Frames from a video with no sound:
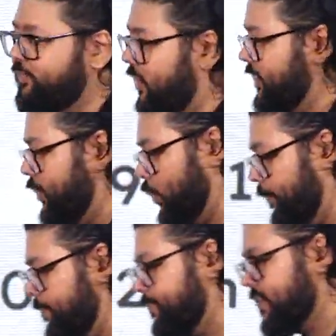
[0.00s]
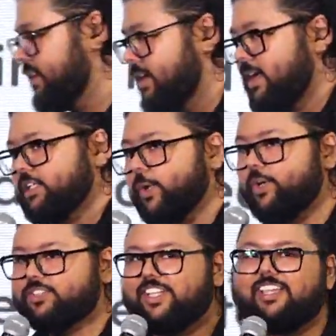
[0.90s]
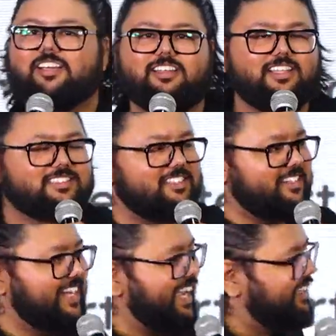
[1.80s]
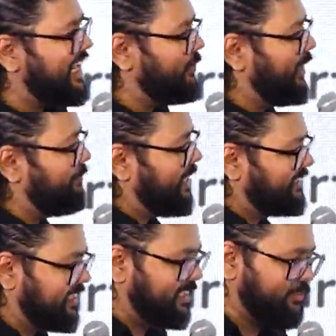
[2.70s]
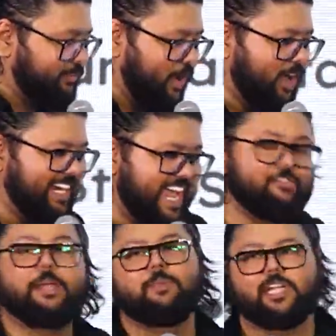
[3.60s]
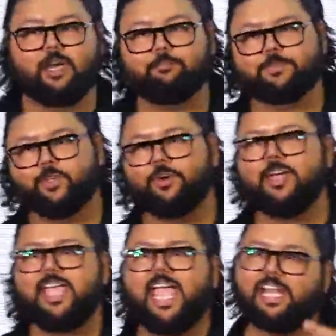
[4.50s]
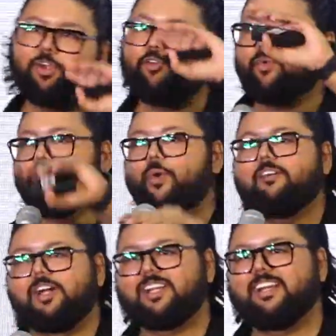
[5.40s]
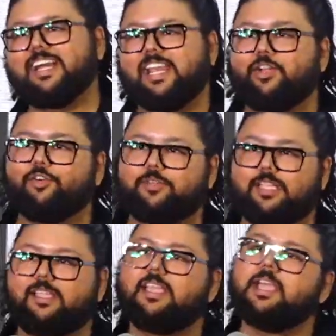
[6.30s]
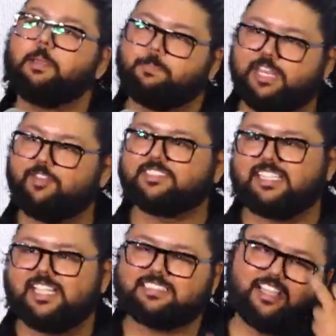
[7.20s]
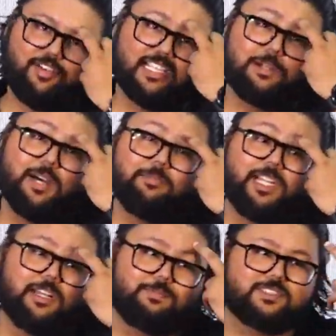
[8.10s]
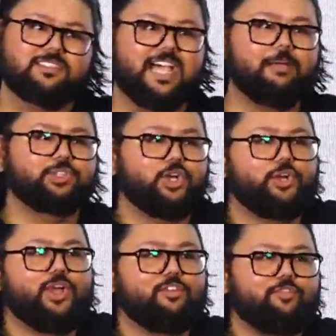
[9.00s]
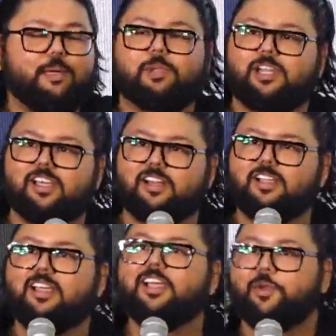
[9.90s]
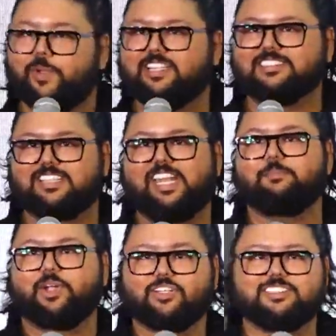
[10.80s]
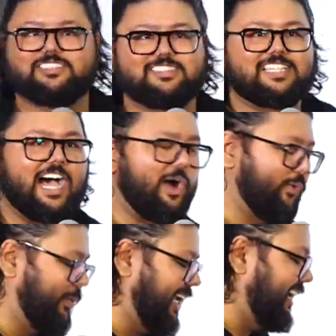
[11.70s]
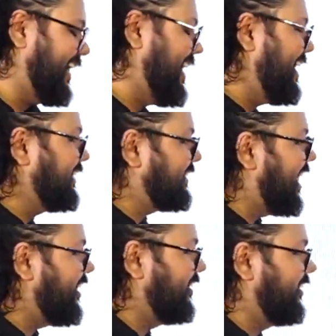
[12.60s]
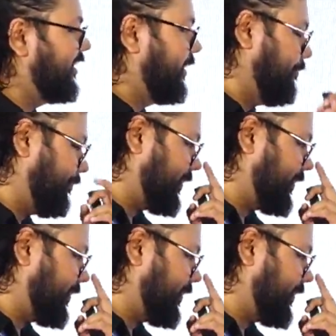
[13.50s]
for the group. So what you see here is the deck that we present on every meetup. So any of you who have attended any of the previous CNCF Hyderabad meetups, I'm sure you are familiar with this screen, because this is how we start the